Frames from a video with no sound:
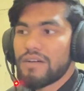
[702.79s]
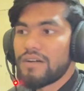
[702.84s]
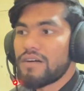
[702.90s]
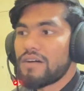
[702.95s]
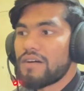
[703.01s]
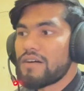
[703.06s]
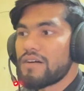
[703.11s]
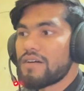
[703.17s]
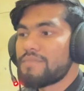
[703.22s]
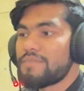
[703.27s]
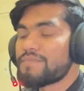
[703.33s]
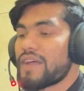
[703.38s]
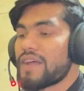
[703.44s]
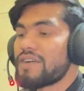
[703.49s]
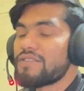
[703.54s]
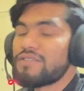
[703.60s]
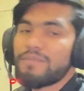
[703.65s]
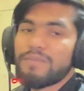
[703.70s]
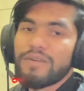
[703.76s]
I
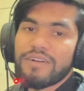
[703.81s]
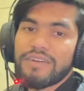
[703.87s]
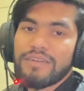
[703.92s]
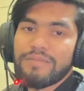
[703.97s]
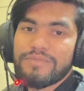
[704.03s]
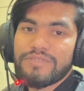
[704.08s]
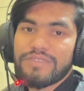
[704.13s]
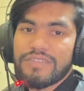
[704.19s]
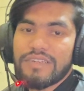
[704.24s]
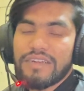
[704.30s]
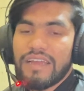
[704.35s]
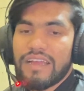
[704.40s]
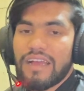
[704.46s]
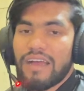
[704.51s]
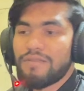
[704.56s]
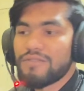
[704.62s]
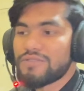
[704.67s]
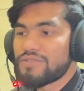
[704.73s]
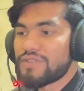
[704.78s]
do a blunder mistake, like
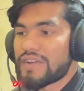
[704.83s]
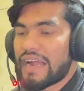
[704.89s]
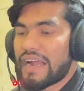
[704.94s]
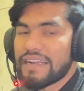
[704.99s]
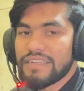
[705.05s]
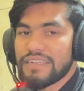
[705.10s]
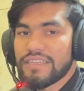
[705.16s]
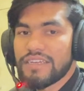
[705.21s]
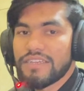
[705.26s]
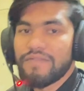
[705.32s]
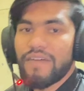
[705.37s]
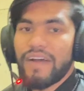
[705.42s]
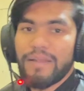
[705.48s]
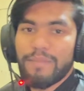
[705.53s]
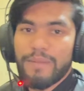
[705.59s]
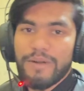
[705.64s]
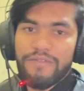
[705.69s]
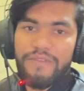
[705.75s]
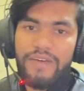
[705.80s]
I was not adding the
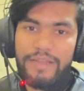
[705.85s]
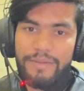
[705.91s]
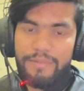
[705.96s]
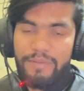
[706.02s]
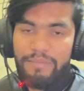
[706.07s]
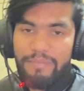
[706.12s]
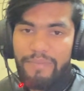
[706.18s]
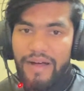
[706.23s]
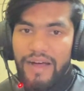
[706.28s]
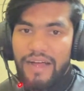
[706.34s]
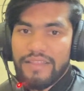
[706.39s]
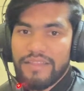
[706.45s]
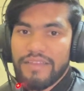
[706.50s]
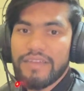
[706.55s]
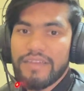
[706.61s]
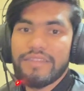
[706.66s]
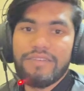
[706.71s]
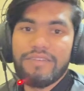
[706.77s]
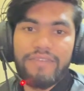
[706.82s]
environment variable path
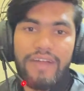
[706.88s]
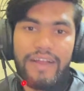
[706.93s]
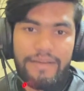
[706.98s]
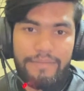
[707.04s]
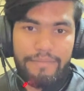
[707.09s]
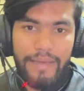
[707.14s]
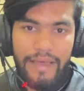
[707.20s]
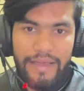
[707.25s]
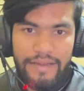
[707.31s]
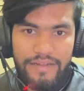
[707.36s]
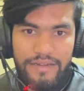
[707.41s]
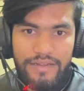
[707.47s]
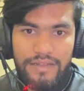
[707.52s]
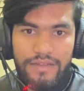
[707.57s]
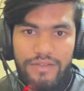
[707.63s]
in the right manner.